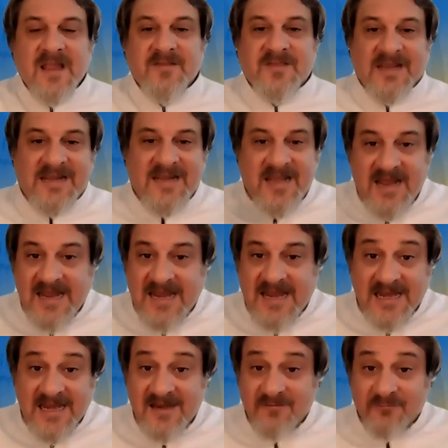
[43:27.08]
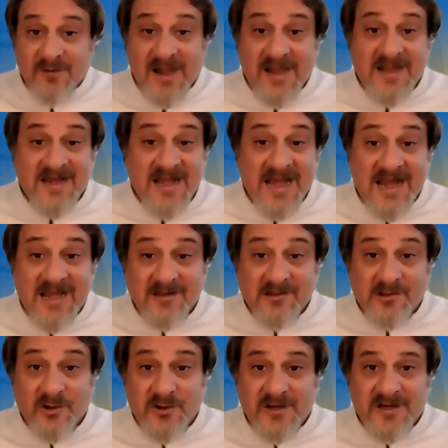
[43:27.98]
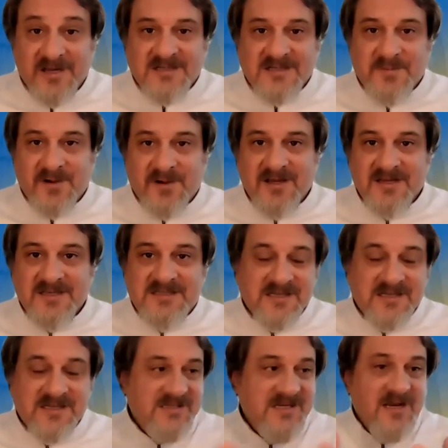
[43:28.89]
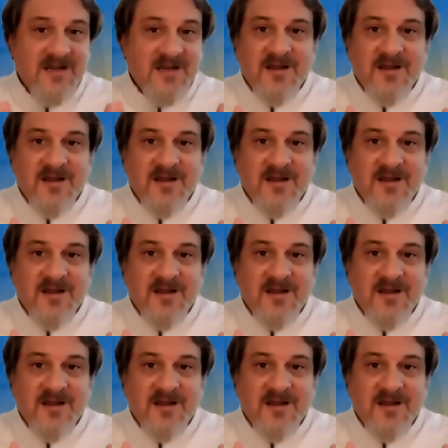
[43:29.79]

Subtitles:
the key, right, in any learning experience is